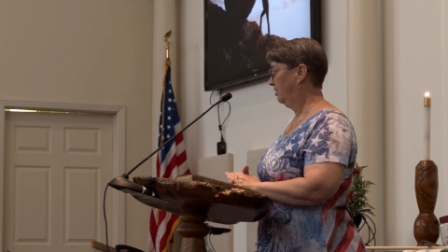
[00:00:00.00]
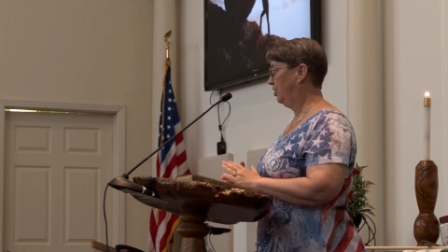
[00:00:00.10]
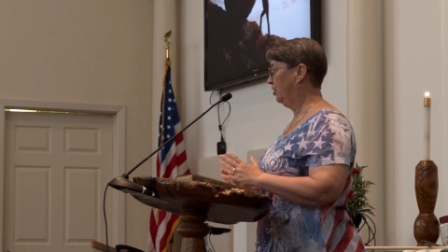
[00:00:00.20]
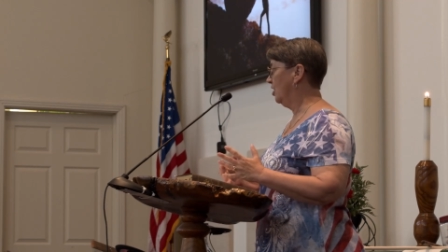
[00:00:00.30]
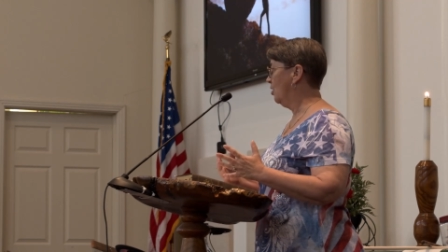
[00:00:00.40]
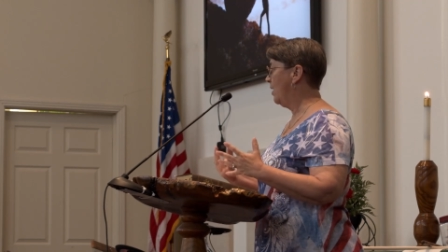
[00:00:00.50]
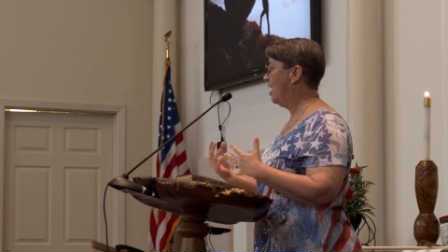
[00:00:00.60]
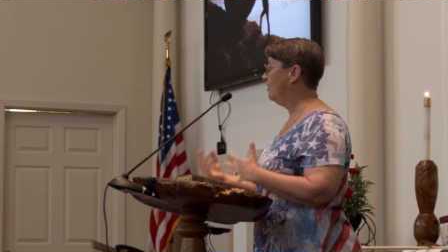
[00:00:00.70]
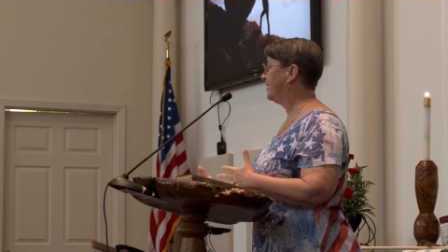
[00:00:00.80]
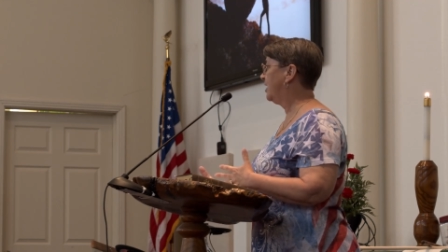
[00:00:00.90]
You know,
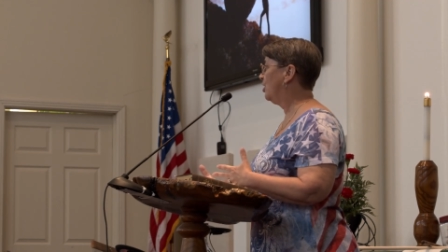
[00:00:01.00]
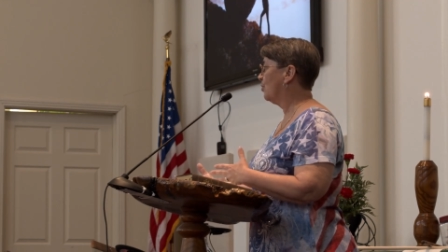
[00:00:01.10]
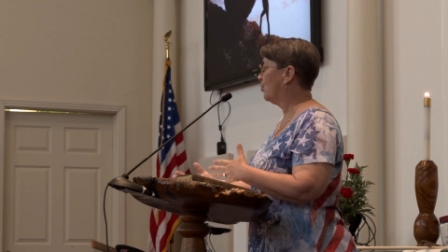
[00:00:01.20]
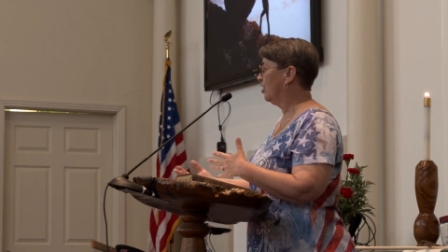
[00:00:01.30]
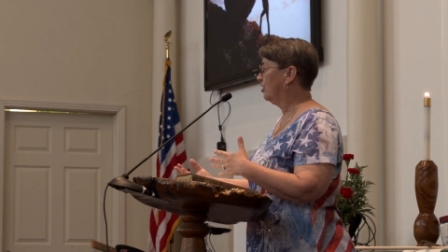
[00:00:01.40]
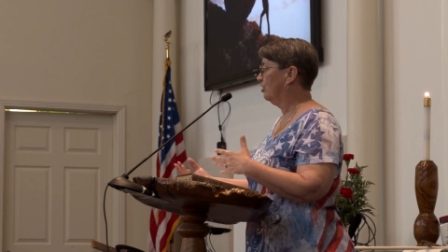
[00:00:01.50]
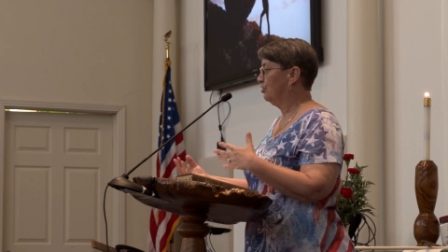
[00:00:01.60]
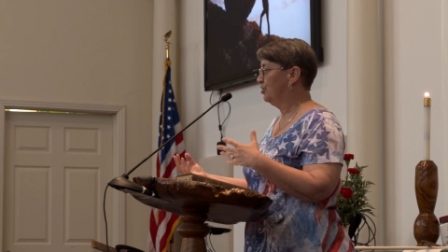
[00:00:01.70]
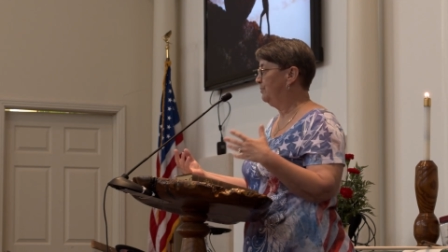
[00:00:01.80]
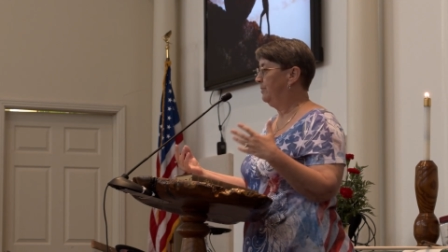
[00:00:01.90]
healthcare
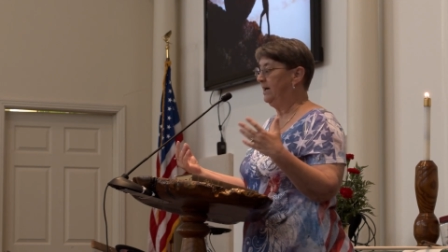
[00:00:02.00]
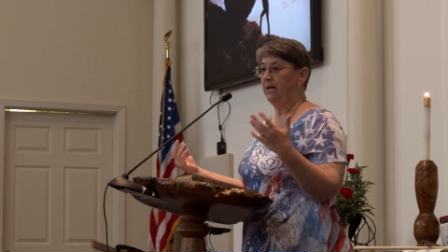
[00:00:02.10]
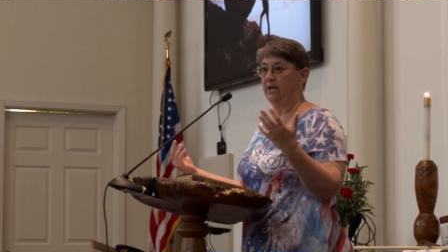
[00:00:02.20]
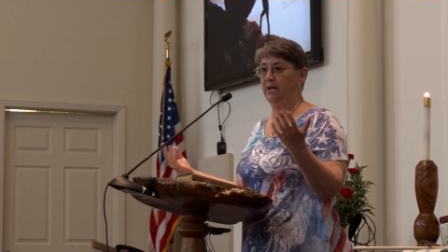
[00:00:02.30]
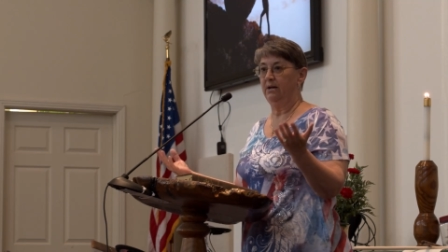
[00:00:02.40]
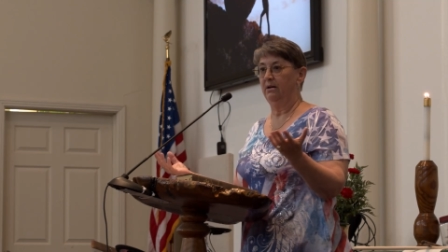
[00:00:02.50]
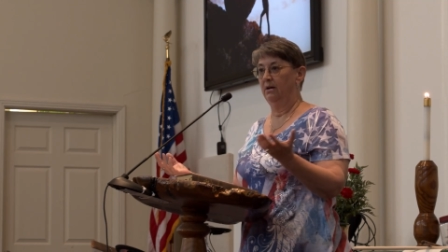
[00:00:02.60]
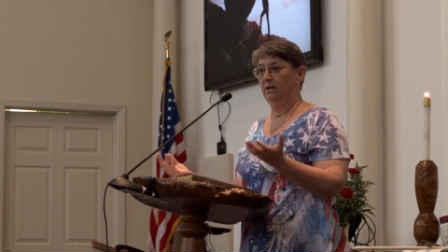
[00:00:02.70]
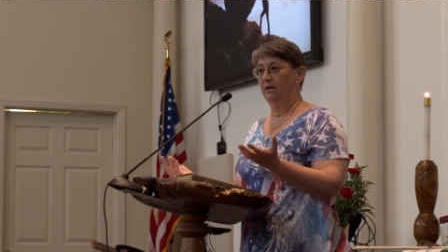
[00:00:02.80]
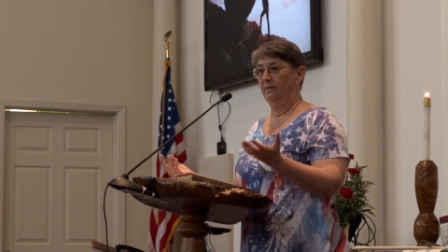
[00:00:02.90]
workers being